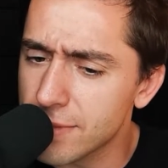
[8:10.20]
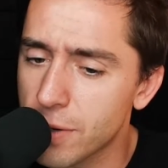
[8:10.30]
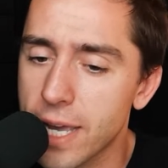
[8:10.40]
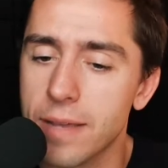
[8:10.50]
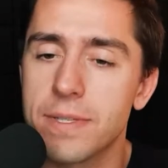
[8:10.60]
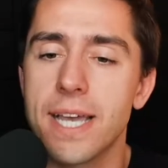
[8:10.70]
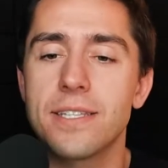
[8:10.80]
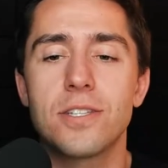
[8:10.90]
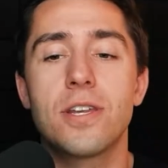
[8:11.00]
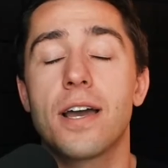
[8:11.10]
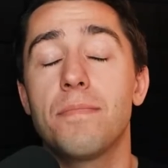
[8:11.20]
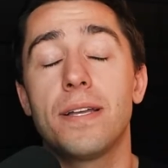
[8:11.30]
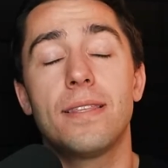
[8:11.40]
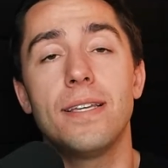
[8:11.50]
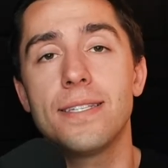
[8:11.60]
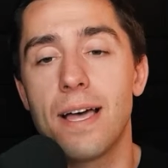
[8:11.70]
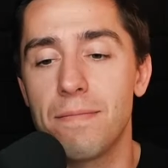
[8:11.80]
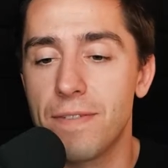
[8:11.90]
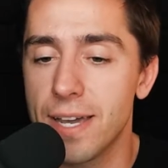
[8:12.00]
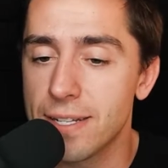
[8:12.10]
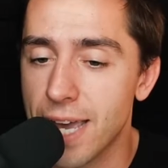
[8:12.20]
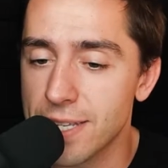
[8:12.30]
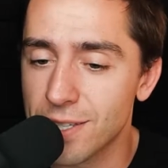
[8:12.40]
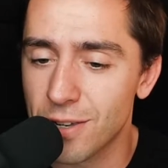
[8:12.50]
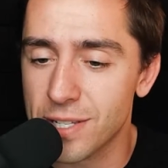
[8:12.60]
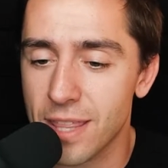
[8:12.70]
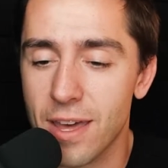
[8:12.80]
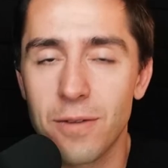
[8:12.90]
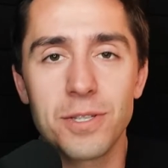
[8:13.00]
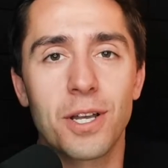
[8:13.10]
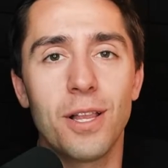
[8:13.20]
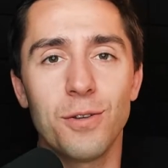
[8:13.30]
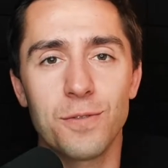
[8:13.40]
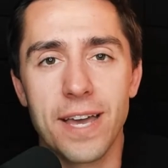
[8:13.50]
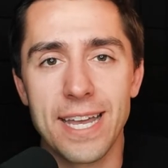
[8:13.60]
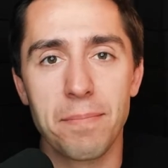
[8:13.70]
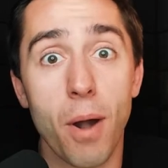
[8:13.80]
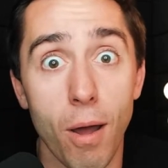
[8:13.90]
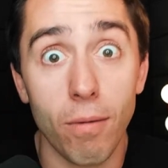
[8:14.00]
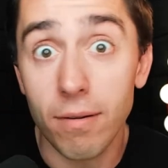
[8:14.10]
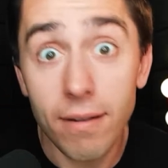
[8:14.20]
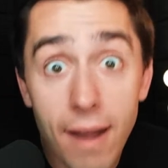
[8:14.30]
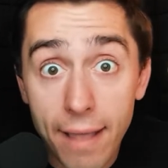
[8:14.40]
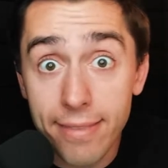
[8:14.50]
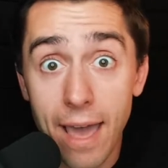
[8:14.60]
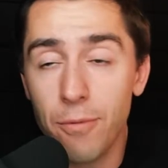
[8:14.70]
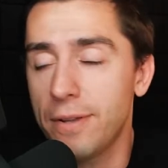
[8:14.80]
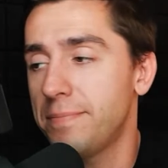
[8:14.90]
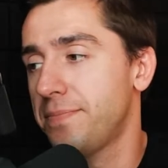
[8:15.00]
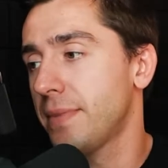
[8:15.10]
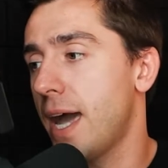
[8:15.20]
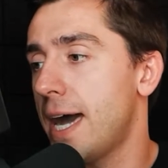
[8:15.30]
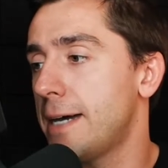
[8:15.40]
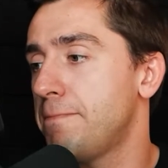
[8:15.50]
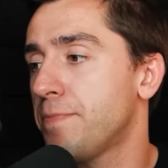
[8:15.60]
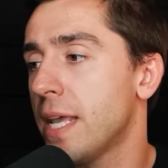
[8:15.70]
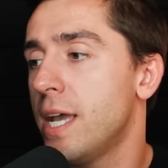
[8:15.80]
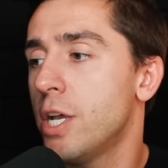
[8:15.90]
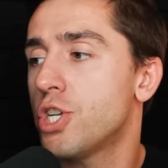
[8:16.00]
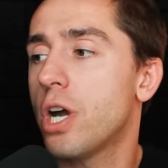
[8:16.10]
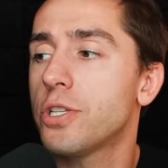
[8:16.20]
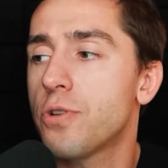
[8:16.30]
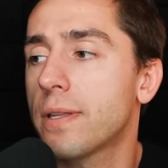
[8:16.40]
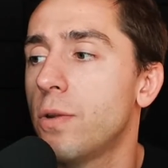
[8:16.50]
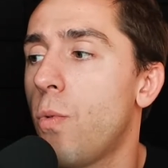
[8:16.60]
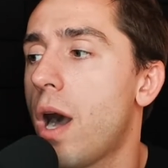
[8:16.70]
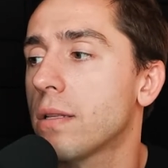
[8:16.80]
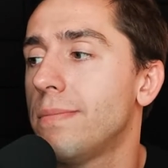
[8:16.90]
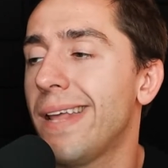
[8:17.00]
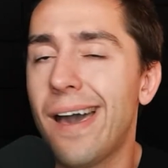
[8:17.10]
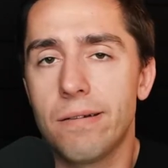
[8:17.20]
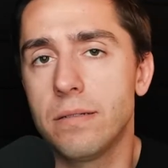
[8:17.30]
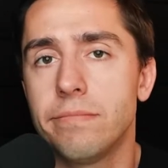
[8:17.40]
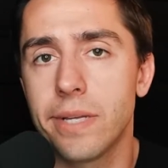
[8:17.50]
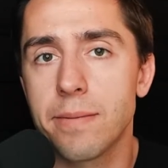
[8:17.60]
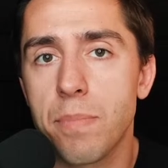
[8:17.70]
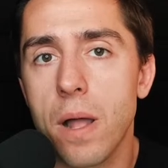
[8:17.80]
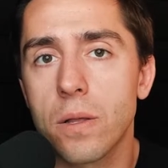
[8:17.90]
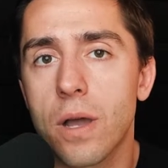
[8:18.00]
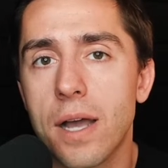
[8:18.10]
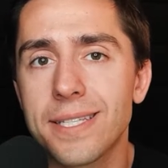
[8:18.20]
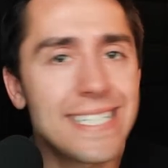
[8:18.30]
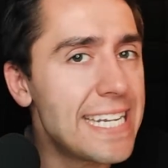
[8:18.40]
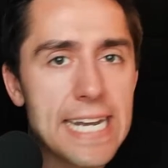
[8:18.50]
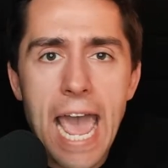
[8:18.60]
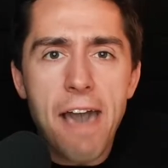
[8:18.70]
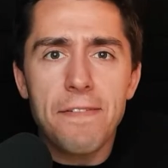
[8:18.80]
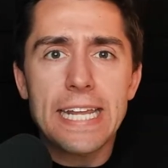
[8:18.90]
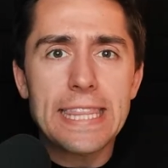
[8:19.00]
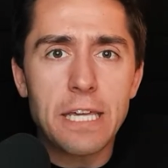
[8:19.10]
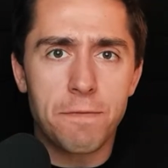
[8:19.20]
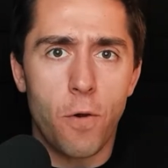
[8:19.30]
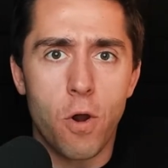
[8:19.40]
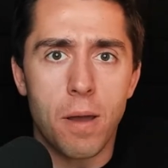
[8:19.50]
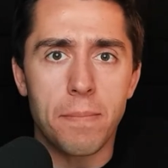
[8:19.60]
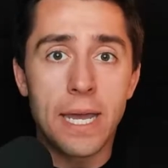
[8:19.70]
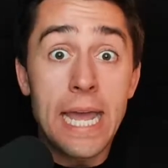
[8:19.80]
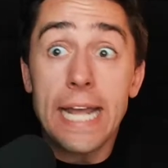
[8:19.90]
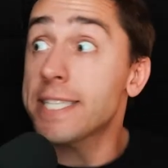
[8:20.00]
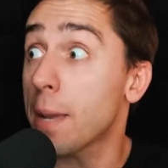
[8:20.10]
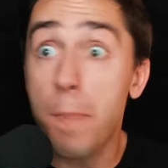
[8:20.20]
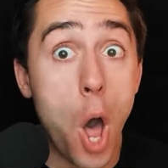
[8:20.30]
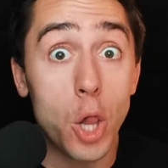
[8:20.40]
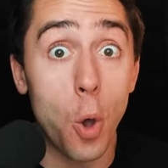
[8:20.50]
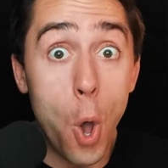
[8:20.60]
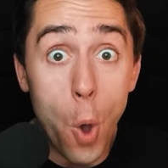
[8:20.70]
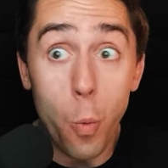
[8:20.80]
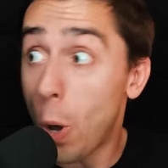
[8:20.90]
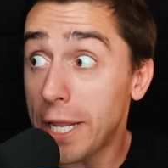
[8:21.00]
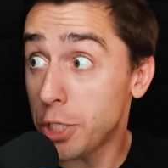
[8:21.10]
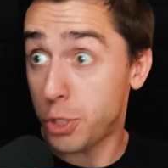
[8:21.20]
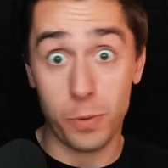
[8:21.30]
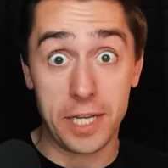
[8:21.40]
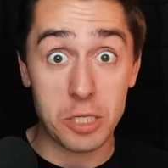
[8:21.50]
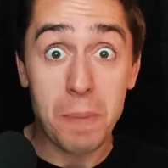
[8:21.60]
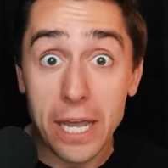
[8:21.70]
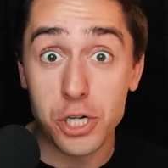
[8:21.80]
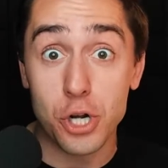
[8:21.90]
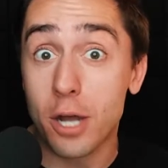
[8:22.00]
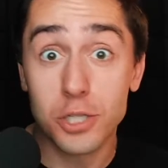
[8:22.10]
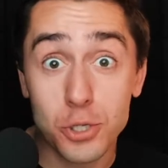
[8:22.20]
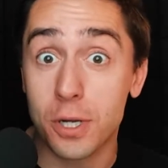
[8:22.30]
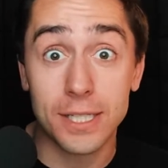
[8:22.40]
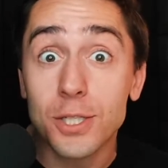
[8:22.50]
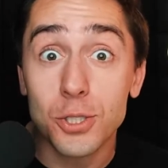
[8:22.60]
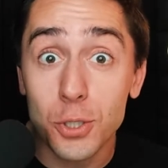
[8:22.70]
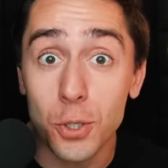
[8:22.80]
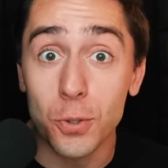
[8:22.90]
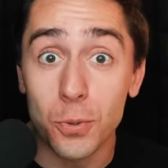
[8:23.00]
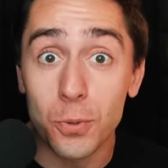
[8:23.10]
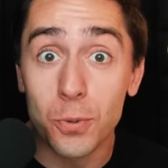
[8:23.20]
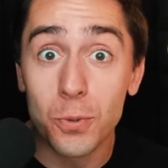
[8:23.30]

Okay, Tyson's talking about the Islam fight. Tyson goes, I thought it was a close fight. Bro, not that one. Sean Strickland walked him down, and Paulo Costa didn't have anything for him. It's like, Paulo, what did you expect Sean Strickland to do?